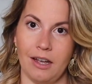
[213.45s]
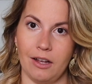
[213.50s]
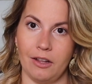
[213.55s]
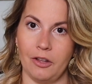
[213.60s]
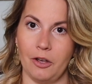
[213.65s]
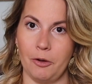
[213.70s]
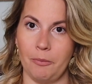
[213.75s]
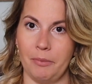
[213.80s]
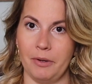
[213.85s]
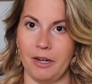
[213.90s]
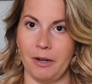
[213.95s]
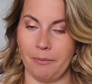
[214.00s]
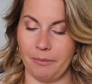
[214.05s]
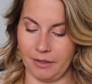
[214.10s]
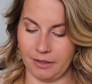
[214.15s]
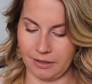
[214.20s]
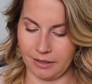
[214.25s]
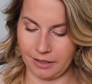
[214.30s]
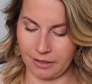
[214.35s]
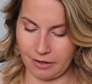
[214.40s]
I'll open up
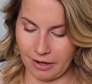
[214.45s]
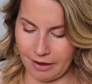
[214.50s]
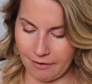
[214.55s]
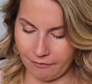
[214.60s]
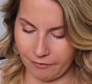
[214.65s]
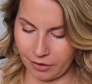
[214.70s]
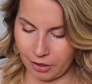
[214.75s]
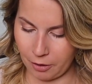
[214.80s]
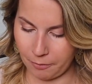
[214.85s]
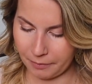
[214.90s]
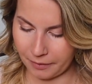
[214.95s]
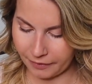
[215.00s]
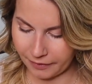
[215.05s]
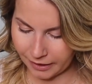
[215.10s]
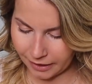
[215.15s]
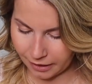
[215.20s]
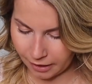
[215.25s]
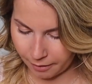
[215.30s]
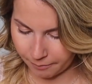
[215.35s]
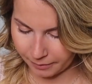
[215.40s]
the little envelope that
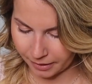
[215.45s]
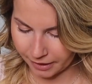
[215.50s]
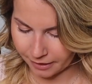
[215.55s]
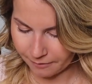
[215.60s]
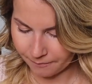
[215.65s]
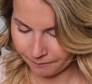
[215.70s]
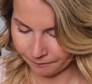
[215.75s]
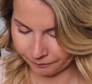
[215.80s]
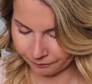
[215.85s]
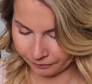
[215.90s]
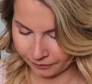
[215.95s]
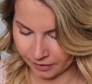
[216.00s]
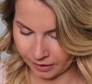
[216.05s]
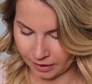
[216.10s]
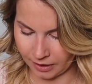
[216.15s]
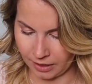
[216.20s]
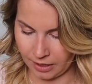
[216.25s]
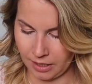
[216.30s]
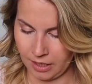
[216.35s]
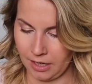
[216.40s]
they come in
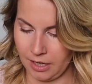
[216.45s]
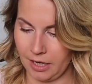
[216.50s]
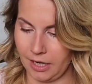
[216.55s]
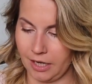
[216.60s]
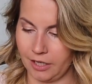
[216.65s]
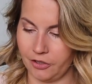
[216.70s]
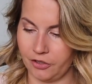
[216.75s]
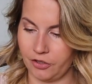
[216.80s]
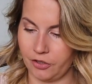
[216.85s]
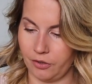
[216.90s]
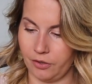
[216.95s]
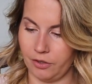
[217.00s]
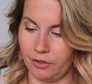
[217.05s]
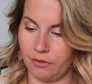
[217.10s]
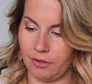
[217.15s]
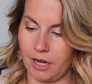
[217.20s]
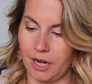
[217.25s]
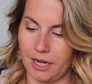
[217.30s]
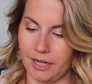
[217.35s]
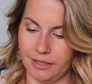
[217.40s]
and show you
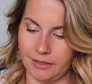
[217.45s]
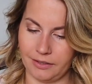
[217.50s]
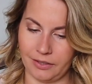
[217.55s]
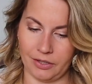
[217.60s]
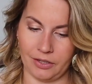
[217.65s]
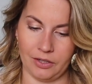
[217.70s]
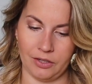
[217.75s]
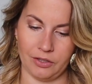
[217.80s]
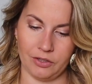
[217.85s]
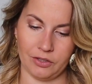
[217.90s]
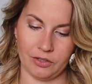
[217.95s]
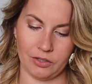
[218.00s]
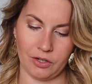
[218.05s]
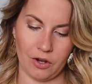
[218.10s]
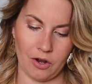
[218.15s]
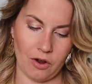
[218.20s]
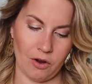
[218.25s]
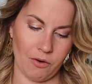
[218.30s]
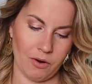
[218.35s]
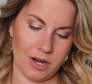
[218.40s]
guys.
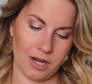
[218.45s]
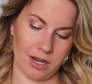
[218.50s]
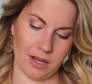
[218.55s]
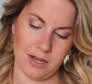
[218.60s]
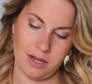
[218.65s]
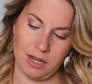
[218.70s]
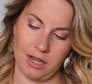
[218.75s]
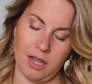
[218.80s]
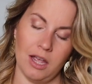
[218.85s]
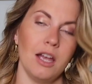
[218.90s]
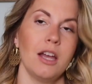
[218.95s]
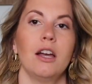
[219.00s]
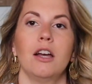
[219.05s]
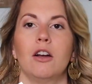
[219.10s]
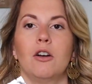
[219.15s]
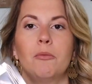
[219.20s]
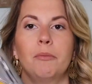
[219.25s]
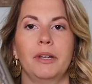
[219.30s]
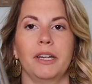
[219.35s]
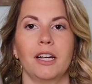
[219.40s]
So,
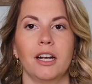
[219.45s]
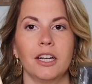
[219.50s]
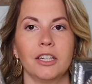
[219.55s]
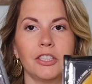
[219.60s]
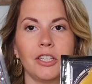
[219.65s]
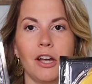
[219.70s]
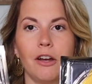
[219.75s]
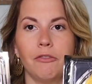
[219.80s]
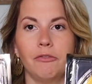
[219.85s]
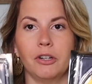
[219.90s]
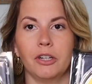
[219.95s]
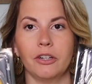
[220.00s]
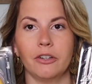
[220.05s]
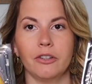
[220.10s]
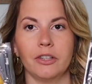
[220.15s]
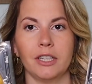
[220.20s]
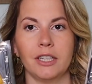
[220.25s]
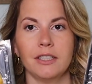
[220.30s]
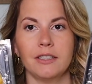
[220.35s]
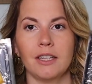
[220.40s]
oh my gosh, how fun
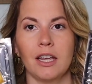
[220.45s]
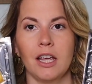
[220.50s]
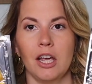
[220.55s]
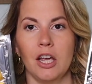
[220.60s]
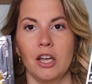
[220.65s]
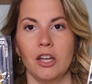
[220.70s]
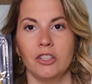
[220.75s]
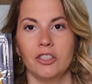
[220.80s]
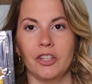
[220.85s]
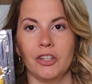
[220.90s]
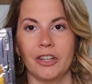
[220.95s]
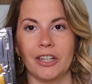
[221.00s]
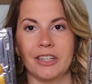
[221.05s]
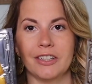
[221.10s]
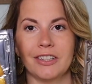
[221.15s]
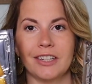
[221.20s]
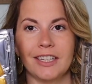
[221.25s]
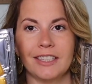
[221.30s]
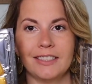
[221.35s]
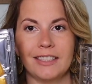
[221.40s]
are these? So
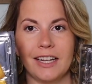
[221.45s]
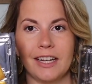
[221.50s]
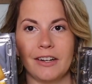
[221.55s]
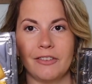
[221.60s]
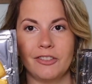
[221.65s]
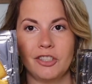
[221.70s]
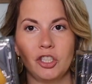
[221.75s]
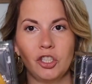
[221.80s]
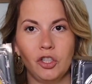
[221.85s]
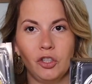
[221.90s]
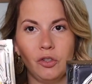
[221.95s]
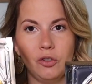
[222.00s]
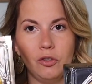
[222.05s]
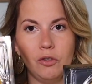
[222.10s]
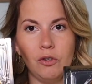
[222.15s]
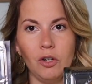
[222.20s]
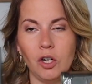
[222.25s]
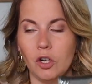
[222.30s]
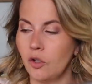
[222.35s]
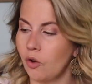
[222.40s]
they're a set of
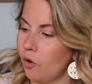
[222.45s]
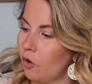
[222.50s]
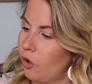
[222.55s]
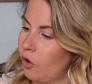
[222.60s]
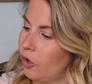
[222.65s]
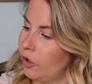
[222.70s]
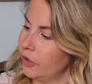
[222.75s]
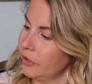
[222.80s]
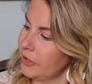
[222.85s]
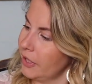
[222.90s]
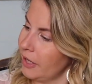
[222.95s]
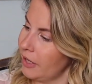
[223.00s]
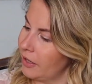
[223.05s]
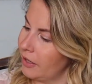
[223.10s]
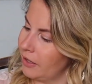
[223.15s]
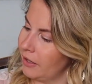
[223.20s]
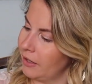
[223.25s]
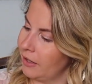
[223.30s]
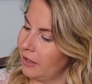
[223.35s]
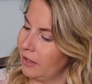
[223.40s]
two gold
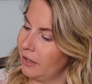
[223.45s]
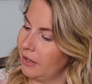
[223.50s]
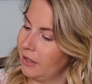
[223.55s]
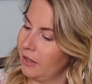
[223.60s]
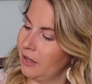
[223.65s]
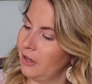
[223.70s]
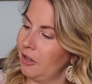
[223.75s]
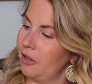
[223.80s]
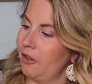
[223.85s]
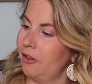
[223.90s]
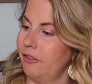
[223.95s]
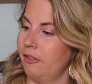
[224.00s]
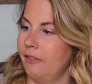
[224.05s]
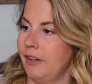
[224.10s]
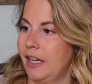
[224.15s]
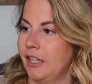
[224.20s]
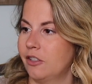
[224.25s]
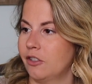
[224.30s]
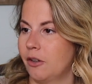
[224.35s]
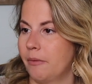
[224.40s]

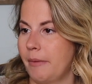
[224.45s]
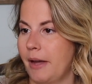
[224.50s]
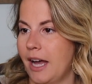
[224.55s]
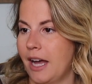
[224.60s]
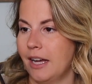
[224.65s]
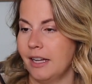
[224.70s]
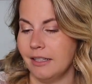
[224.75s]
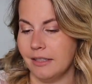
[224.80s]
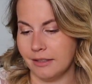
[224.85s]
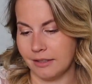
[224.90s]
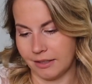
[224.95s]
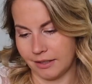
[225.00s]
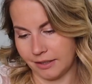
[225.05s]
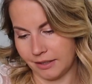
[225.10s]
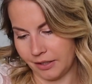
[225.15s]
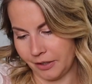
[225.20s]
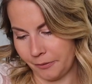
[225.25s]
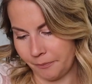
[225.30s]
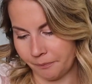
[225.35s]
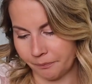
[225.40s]
facial
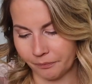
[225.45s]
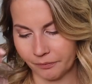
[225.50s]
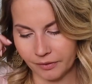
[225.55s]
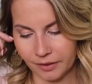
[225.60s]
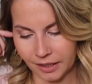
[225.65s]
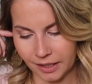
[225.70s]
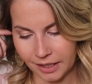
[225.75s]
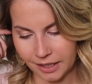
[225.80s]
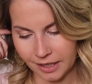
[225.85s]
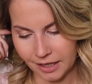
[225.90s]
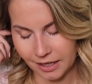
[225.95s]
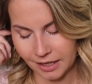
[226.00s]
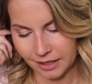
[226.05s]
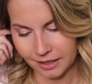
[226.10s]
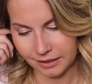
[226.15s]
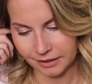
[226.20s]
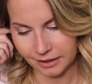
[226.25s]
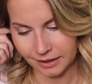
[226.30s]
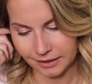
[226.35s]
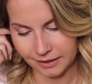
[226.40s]
masks.
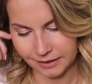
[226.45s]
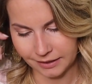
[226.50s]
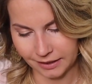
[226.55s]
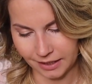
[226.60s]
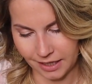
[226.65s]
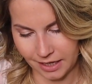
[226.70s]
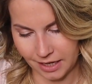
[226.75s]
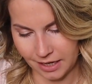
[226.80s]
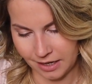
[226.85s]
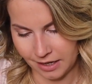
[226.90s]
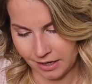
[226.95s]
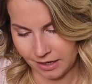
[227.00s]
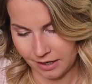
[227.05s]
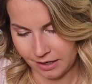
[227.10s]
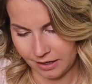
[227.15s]
And let's see.